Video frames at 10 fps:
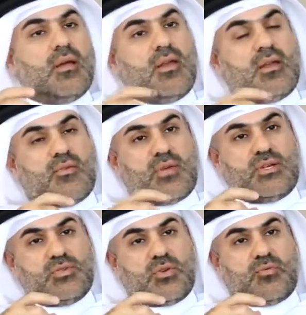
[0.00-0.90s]
in a
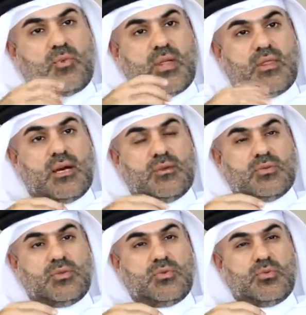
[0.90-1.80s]
range of
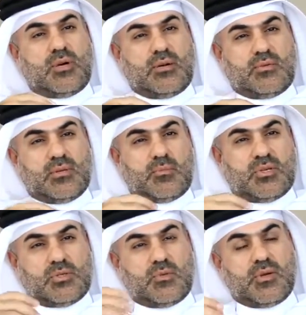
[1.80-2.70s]
1,200 per
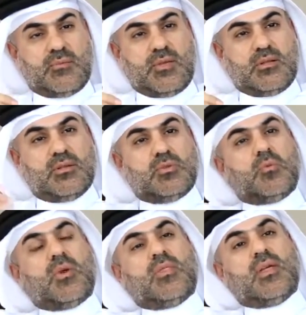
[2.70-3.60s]
square meter to
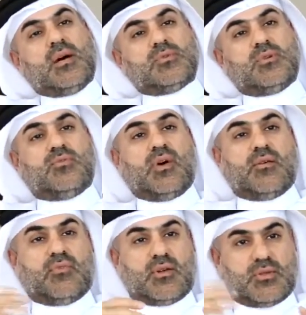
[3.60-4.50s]

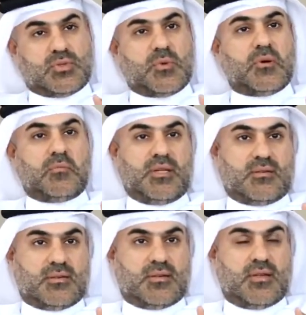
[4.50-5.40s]
1,500 square
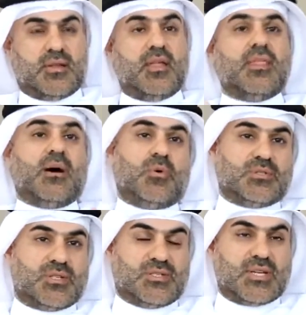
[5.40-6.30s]
meter. That
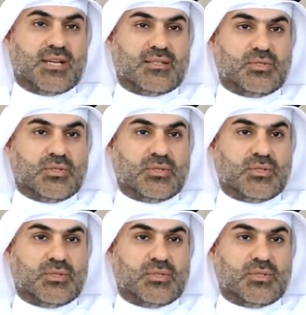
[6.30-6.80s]
was the challenge.